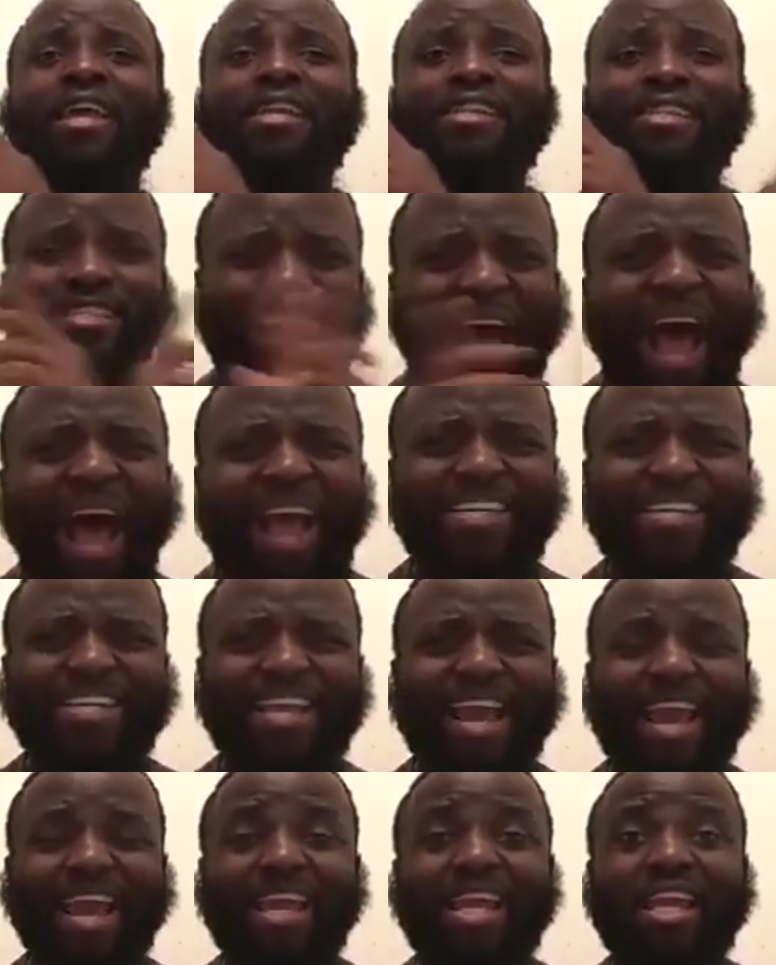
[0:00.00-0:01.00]
that
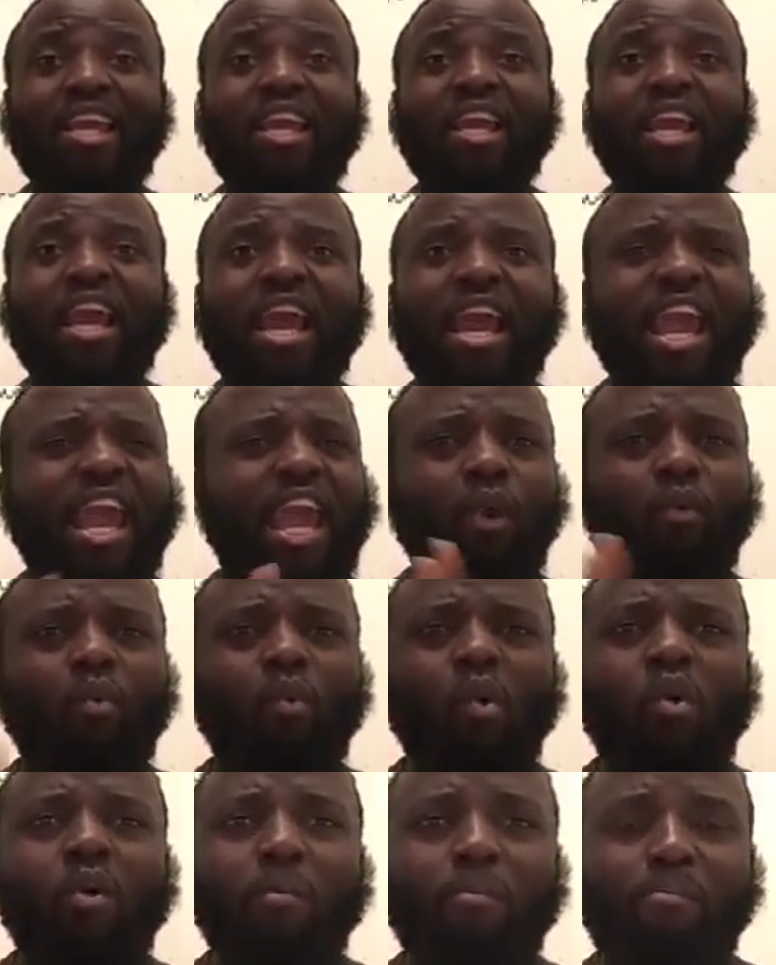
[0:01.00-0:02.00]
day,
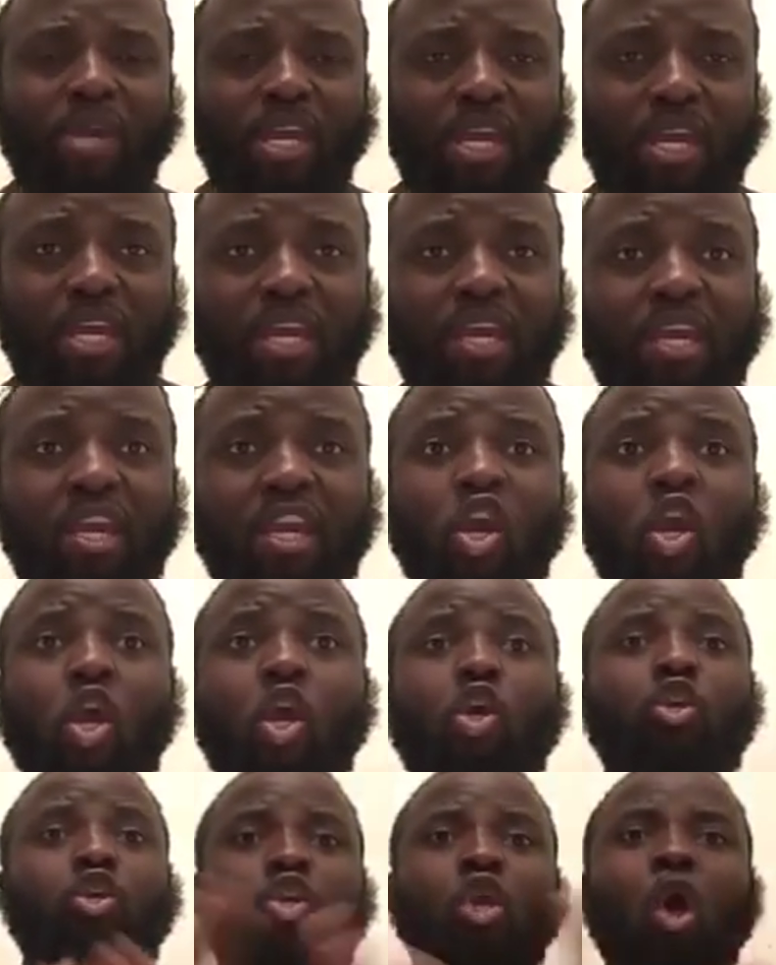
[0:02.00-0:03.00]
it won't be
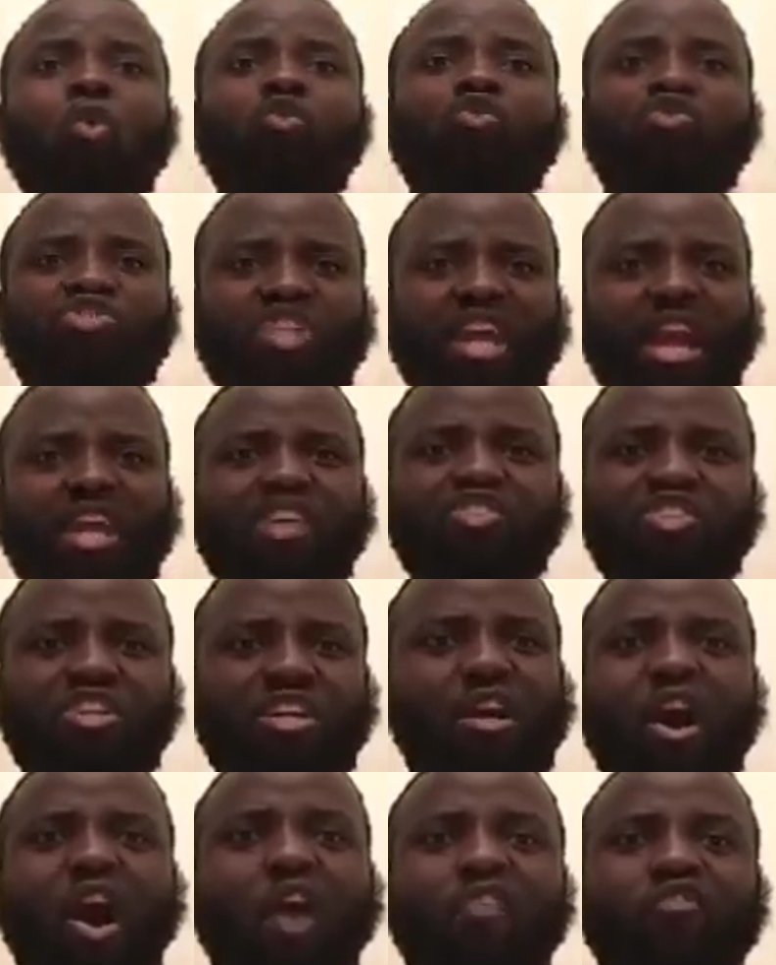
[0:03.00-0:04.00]
no
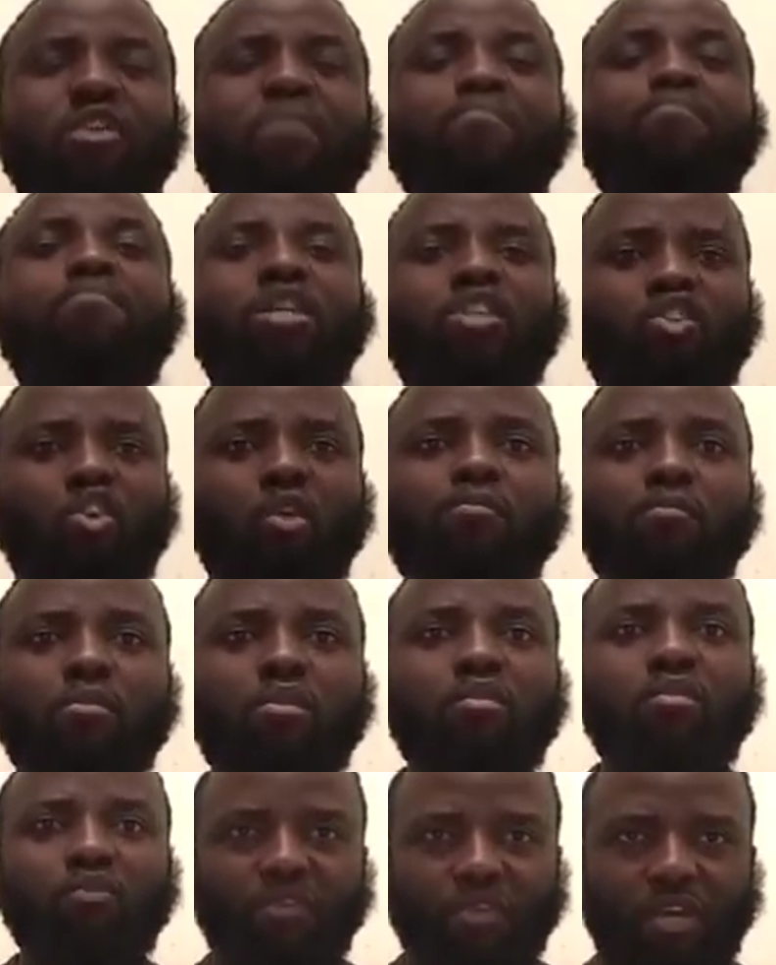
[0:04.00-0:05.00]
changing of your
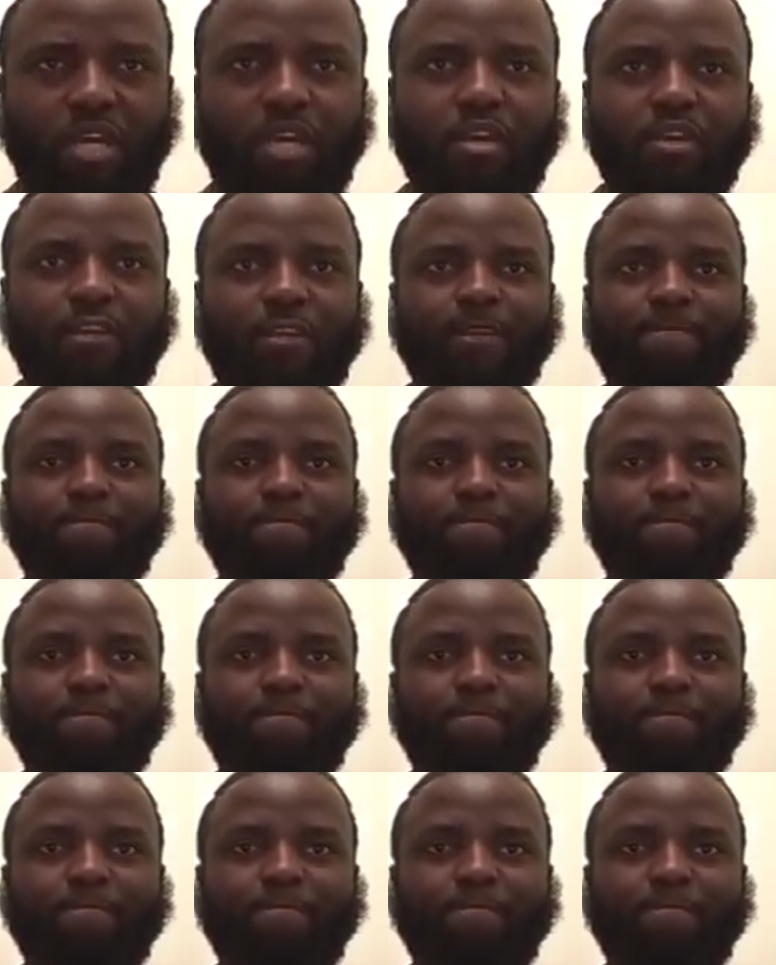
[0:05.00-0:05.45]
movie.